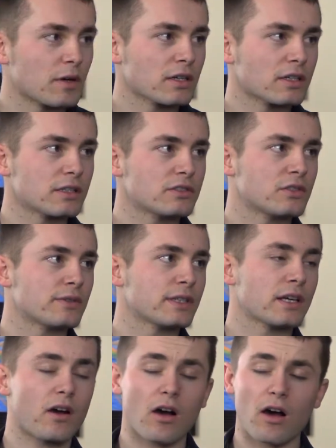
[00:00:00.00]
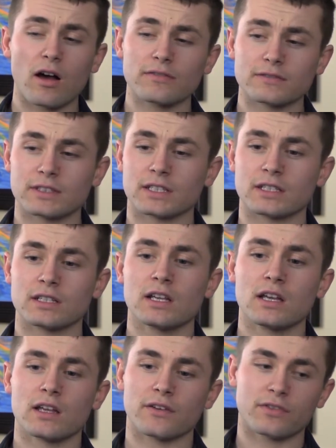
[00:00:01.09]
market is doing, often
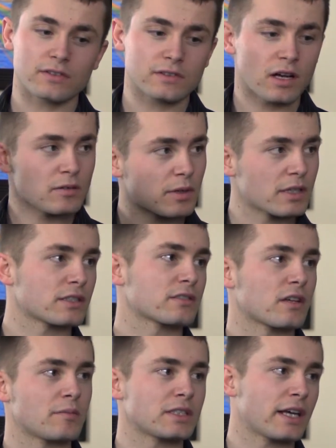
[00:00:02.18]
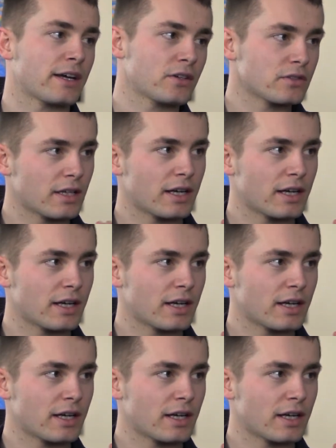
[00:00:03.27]
if the stock market's coming down,